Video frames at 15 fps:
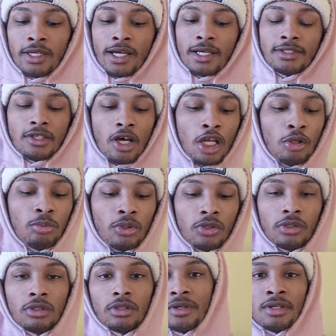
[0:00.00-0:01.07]
yeah, it's all
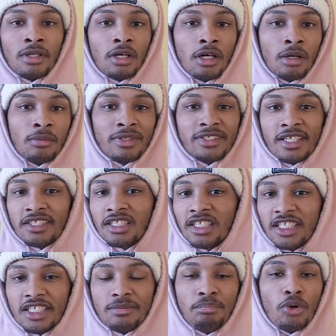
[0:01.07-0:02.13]
about
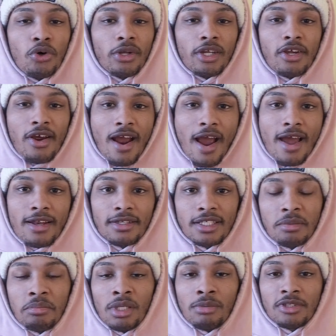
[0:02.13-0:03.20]
essentially just building your hand
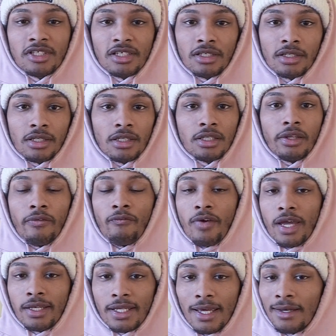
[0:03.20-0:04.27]
to be able to
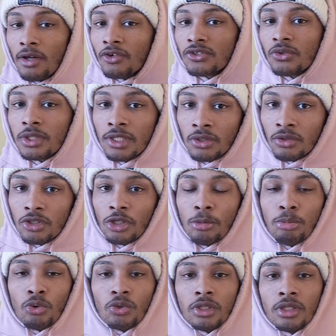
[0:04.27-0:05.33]
defend and also kill your
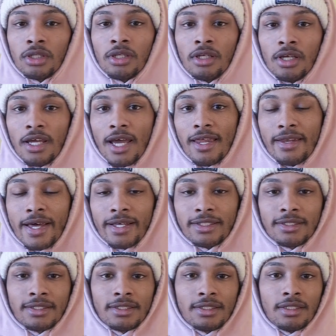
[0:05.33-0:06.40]
opponent. And
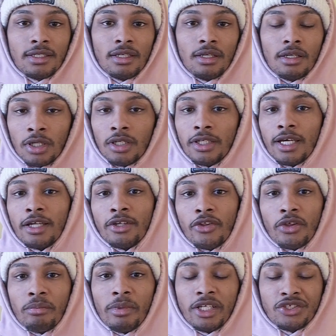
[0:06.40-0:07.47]
that's
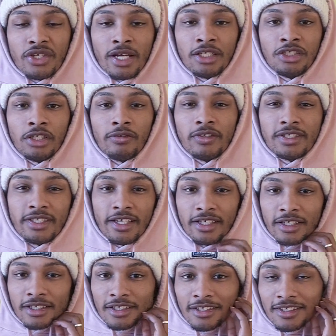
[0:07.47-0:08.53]
another main strategy of this deck.